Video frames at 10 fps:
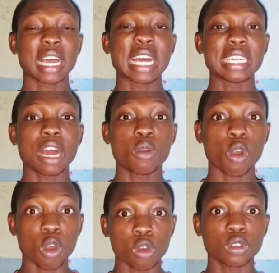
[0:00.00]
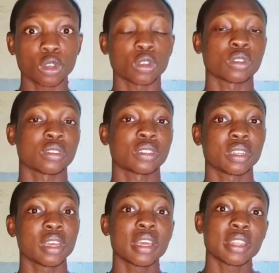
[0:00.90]
are now all
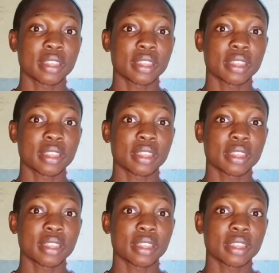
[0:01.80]
gone